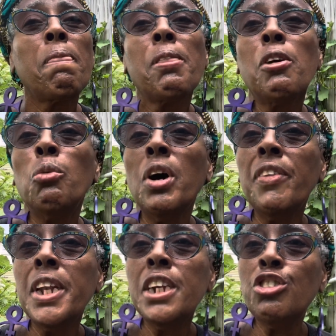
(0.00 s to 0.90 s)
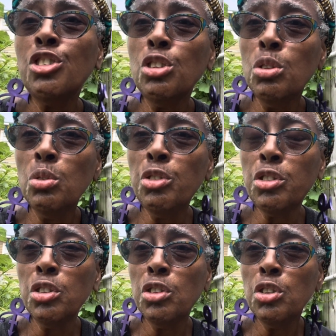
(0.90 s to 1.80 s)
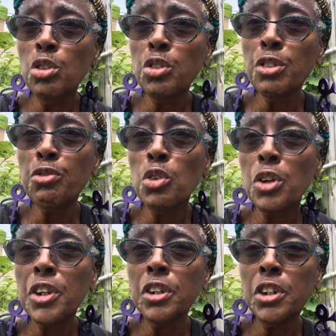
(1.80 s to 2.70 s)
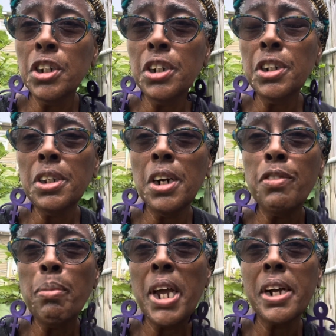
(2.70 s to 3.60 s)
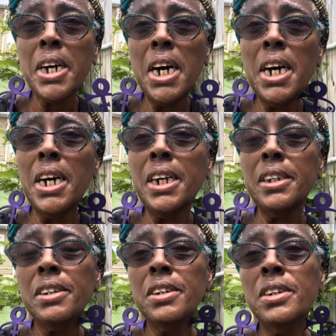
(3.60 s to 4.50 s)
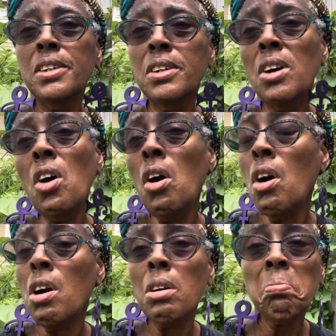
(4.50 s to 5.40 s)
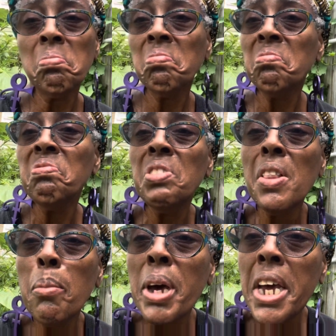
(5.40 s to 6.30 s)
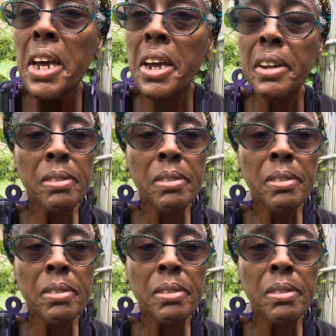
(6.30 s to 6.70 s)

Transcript: whether they choose to use it for the good of mankind or for the bad.